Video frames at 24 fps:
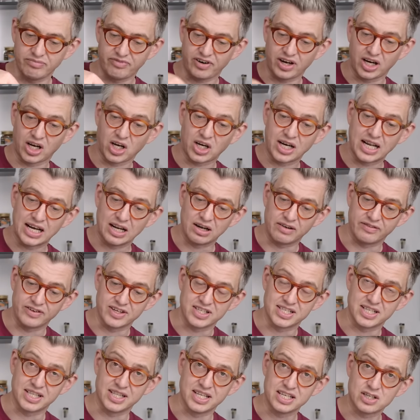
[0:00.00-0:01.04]
very clearly
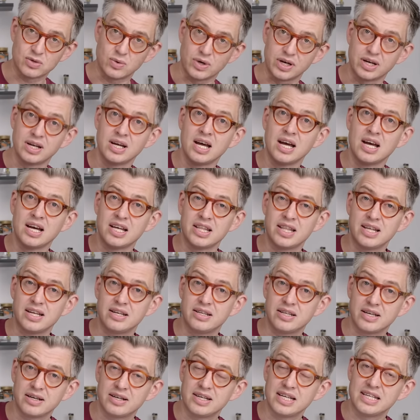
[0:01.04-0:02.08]
obvious in this one, that,
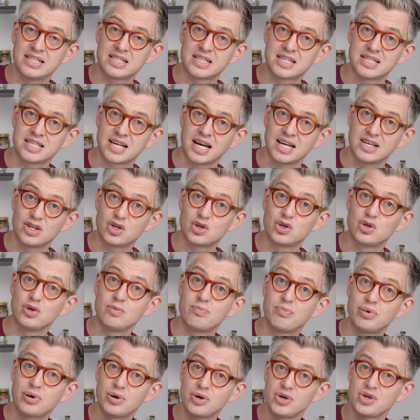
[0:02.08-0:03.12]
that is designed to
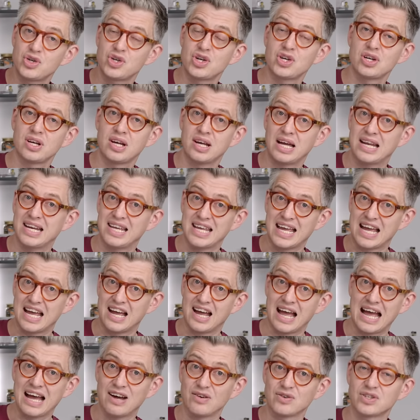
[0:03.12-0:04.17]
push any air
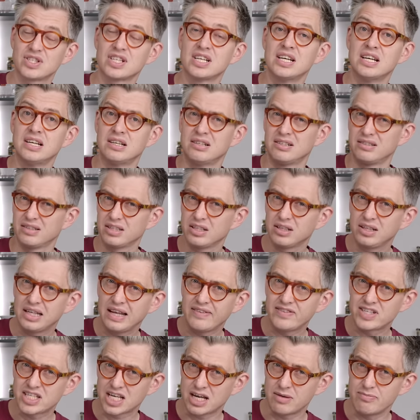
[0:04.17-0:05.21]
out. You'll
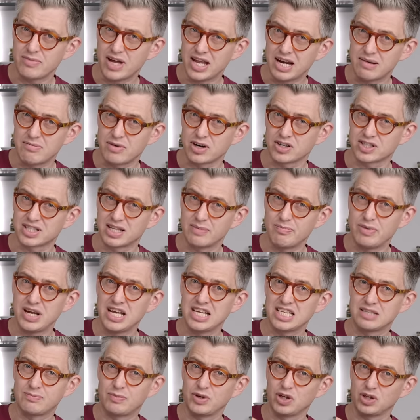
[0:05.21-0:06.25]
leave some in amongst the
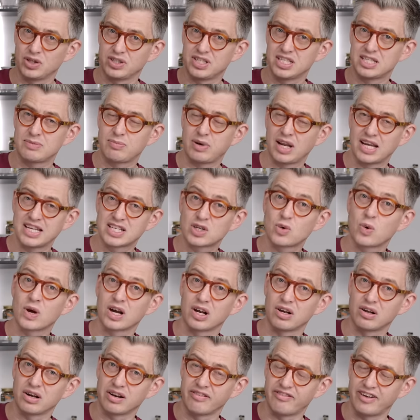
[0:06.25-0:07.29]
beans, but you'll displace quite
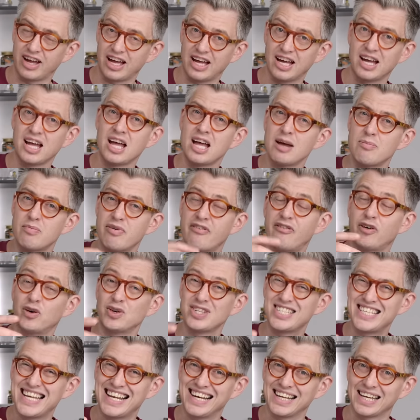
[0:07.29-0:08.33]
a lot of air before
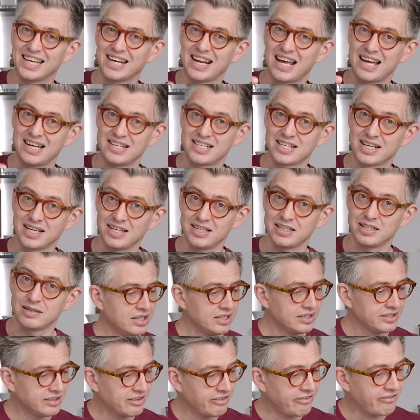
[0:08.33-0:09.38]
sealing it airtight.
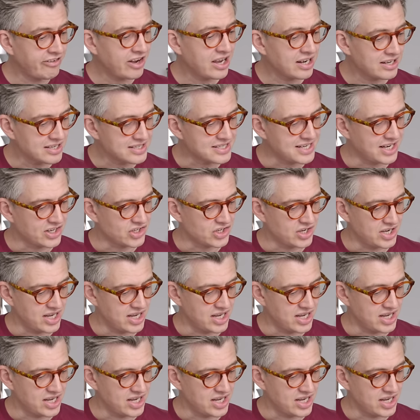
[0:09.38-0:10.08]
The final section